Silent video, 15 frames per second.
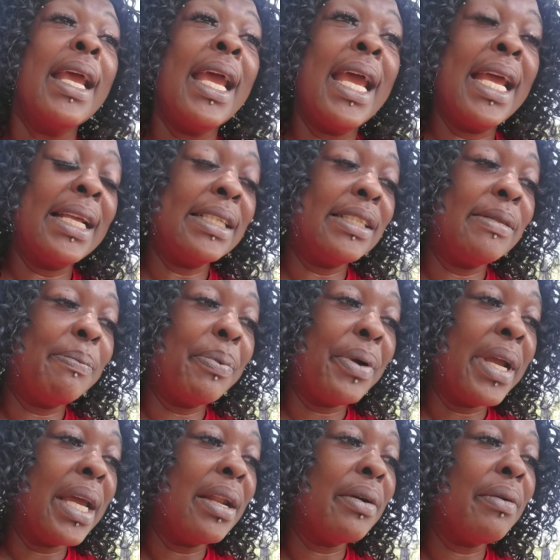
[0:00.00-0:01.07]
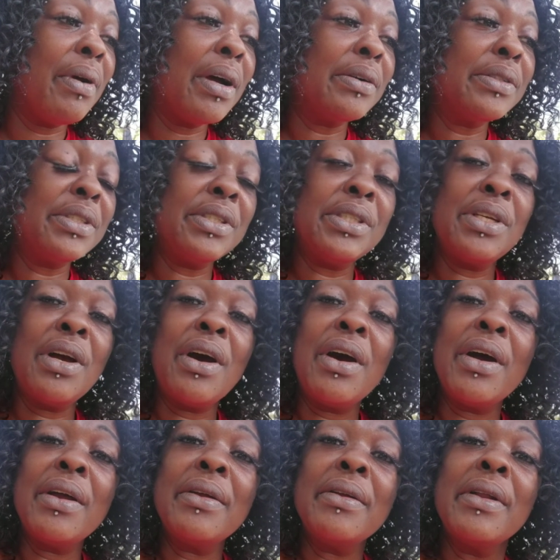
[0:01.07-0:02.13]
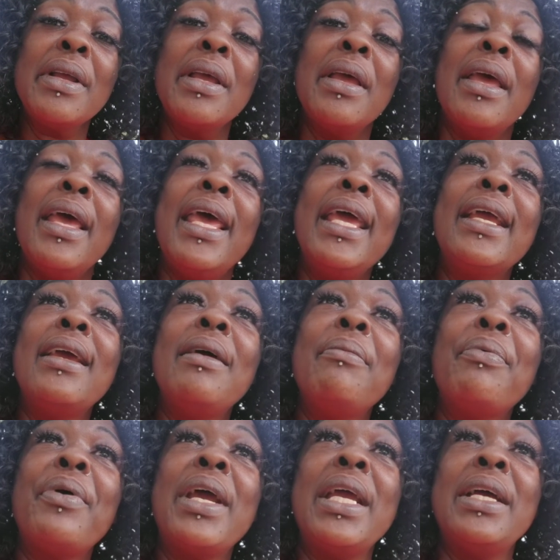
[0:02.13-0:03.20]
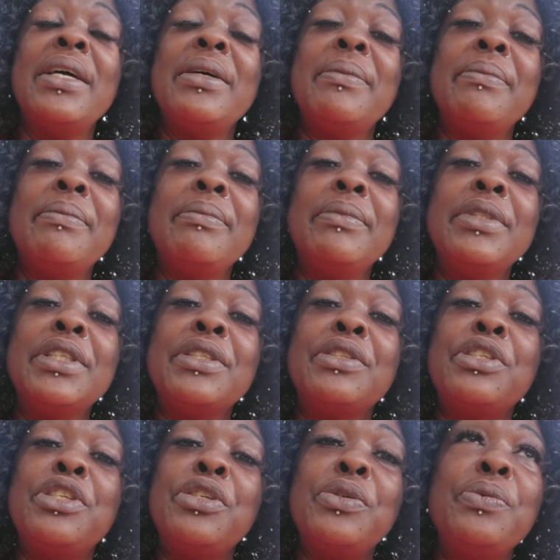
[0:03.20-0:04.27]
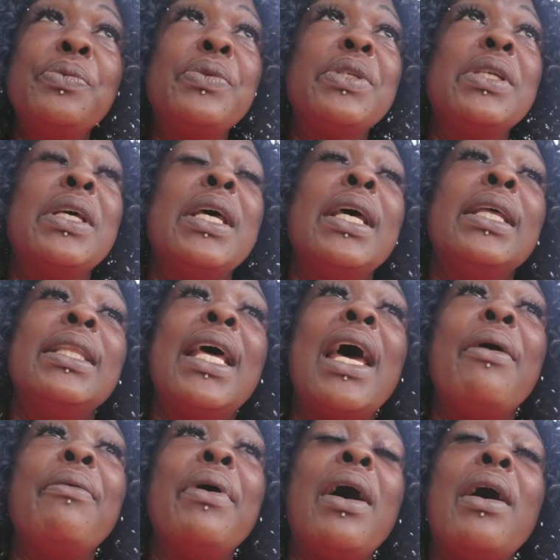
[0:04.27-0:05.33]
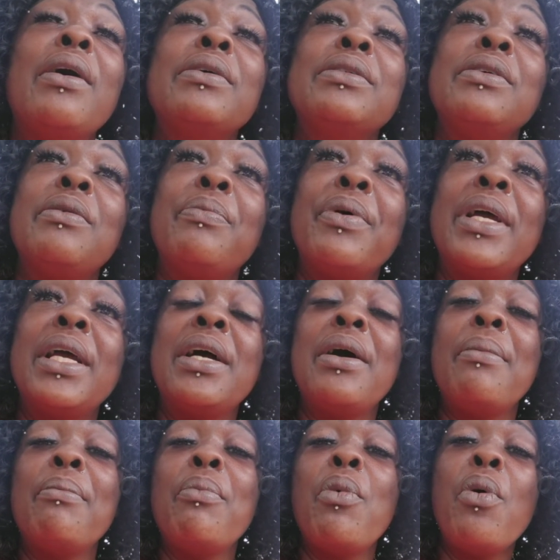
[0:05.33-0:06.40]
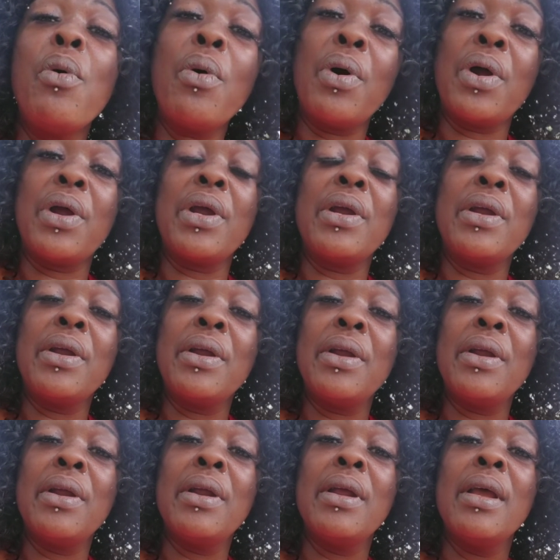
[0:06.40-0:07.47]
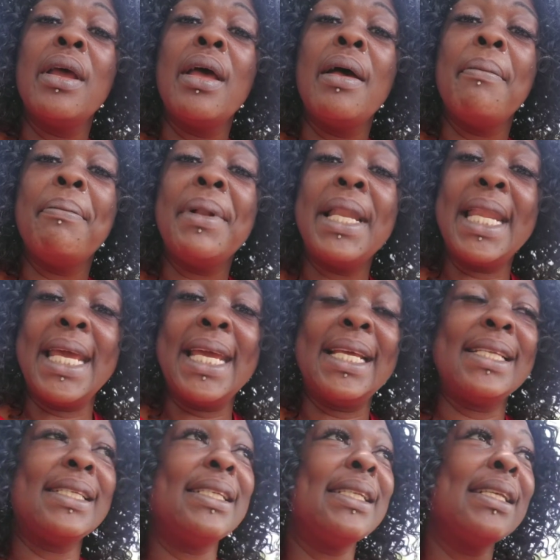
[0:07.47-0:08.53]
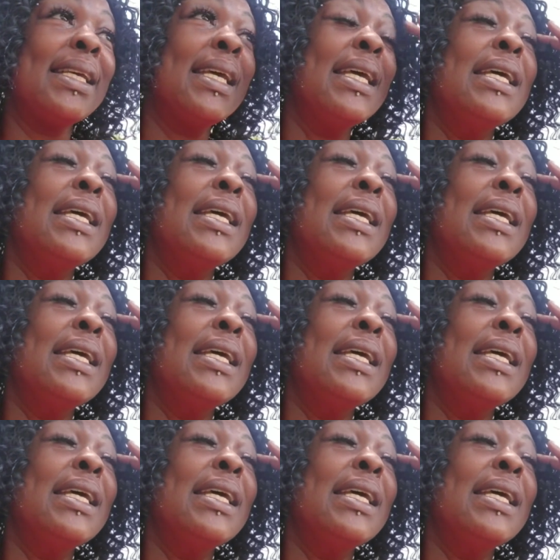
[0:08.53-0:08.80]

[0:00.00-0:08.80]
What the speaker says: and spread across your yard, it can bring up little shoots that will also bring up more plants.